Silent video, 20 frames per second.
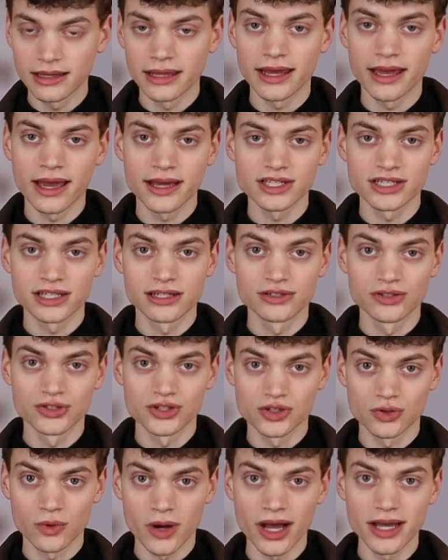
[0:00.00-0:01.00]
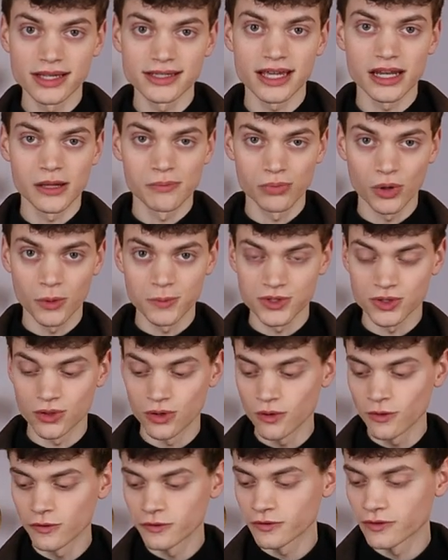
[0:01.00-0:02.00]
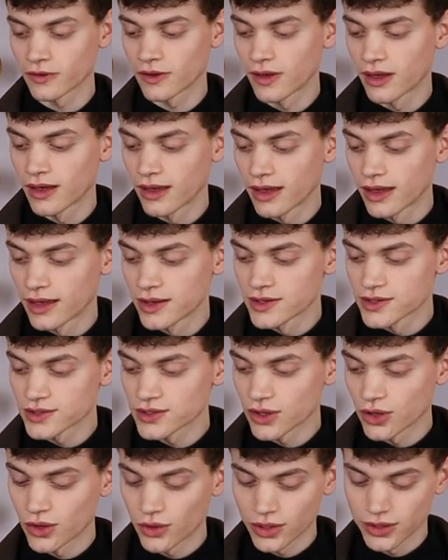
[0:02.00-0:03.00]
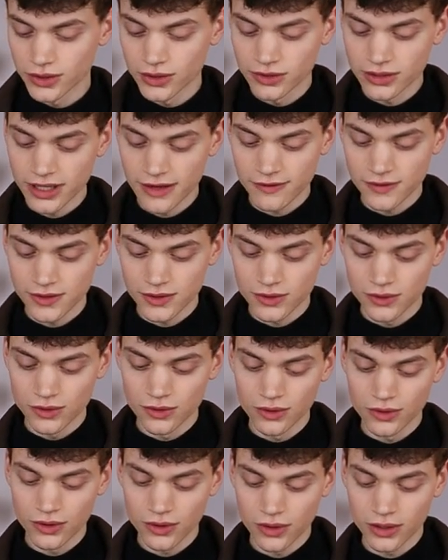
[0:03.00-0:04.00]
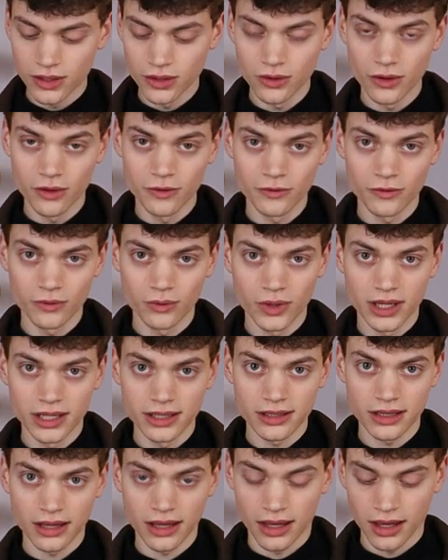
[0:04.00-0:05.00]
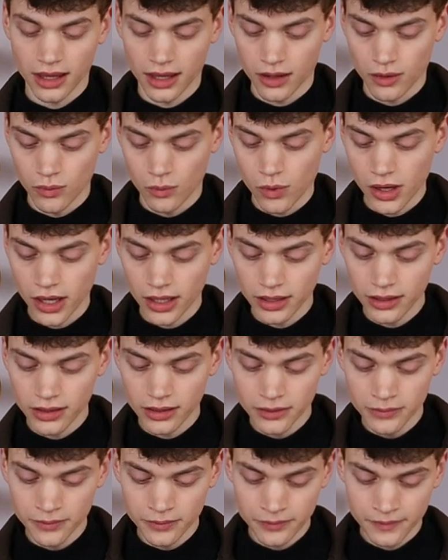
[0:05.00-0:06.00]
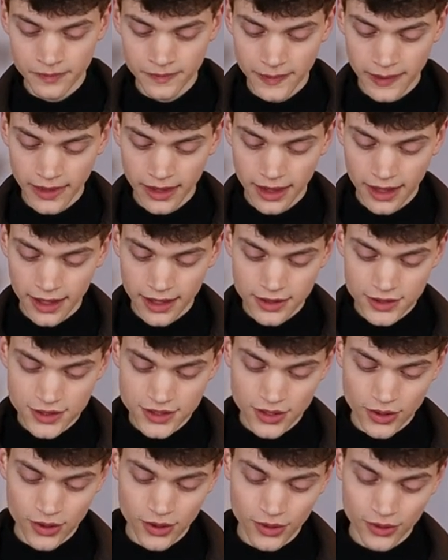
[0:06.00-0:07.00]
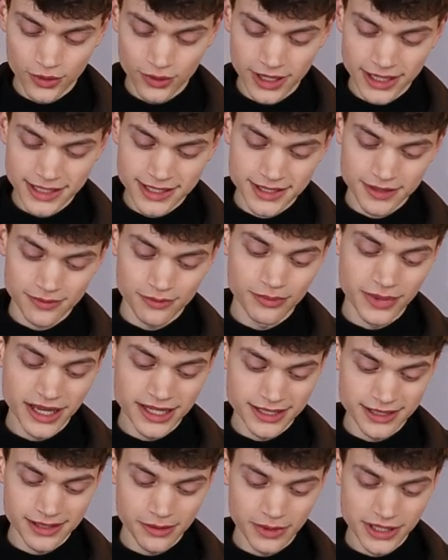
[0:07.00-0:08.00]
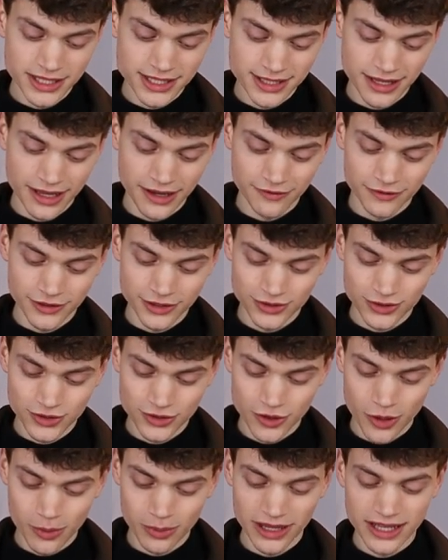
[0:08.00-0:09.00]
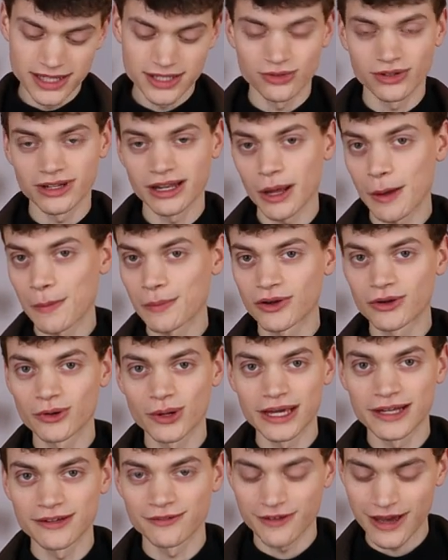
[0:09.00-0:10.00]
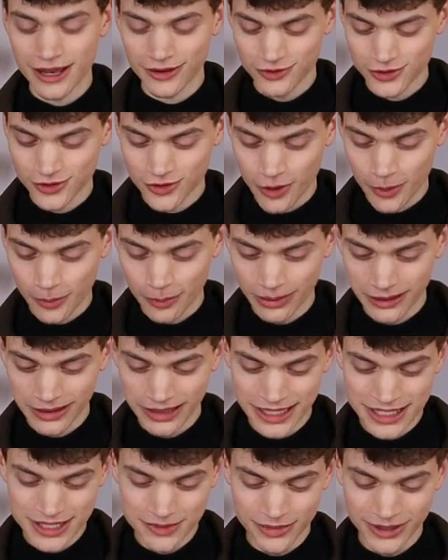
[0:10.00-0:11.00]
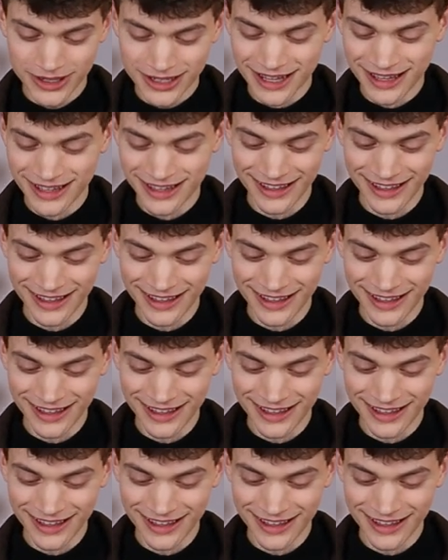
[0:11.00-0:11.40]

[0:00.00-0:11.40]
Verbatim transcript: clay actually just dries and it pops off. So you don't have to cut it off with a wire. So that makes it a bit safer to throw plates. Not that I'm a great fan of throwing plates, but